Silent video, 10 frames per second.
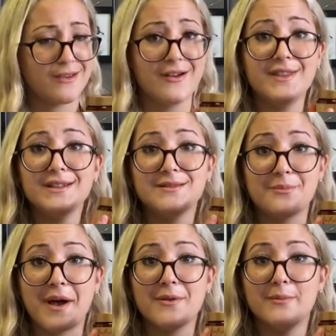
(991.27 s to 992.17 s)
got this
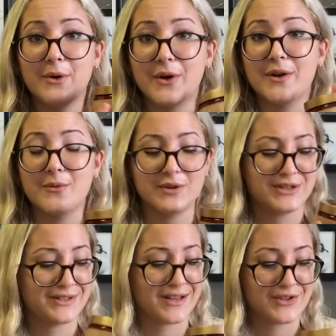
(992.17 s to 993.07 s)
bad boy,
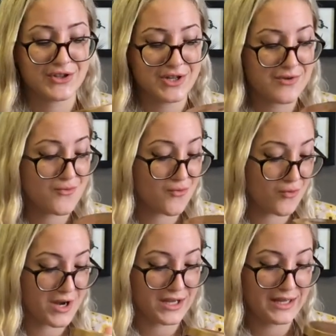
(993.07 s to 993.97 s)
which is actually
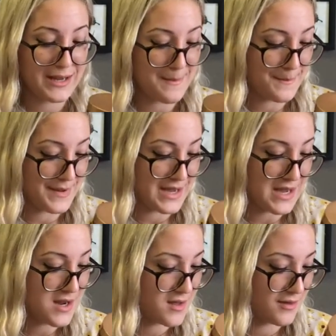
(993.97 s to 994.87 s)
really
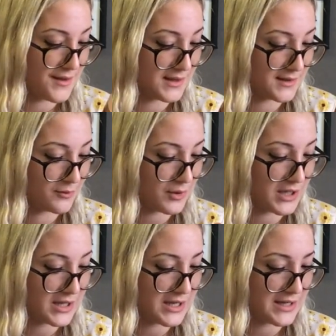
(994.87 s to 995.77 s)
big. This
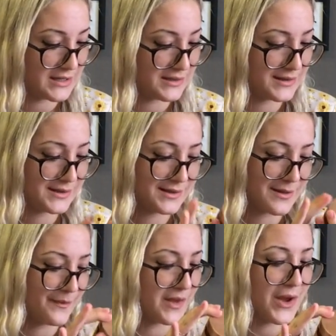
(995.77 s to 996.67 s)
one is
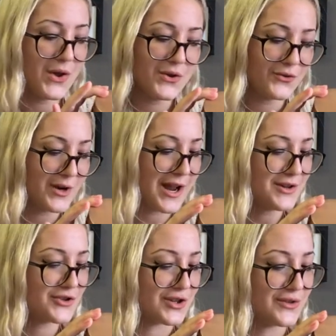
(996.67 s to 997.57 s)

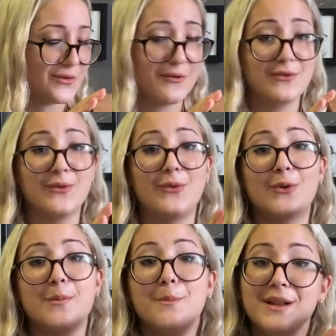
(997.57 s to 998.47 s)

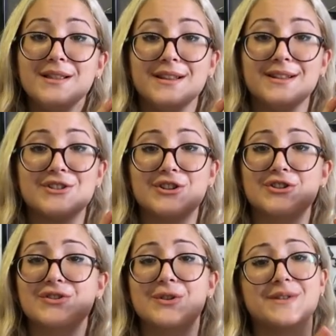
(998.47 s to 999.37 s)
354
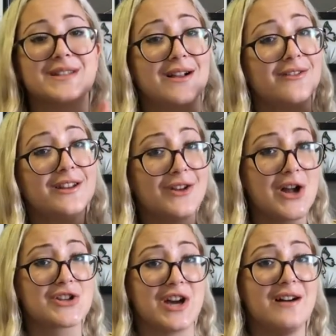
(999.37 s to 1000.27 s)
milliliters, so it's definitely
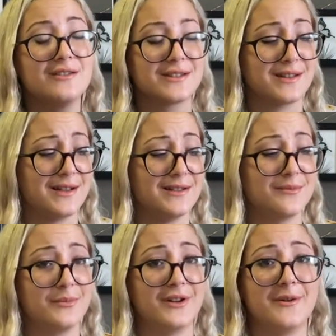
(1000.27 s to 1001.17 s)
not a travel size,
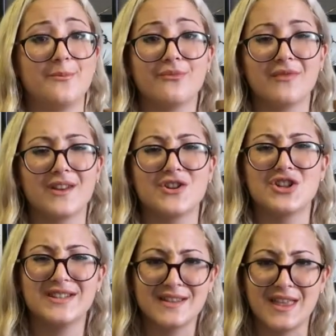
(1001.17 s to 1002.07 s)
but
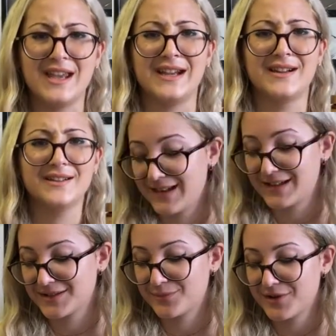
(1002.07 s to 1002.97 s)
she's thick.
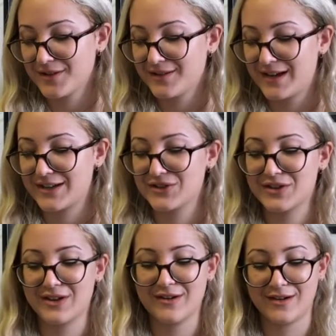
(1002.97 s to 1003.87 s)
Last product I
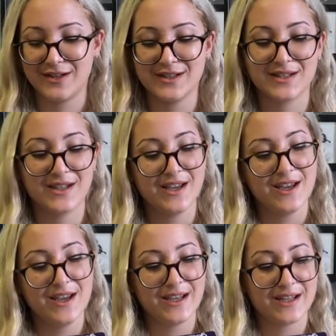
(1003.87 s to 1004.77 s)
actually got
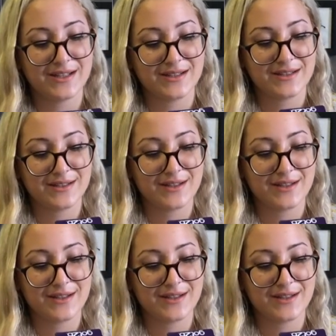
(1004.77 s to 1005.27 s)
is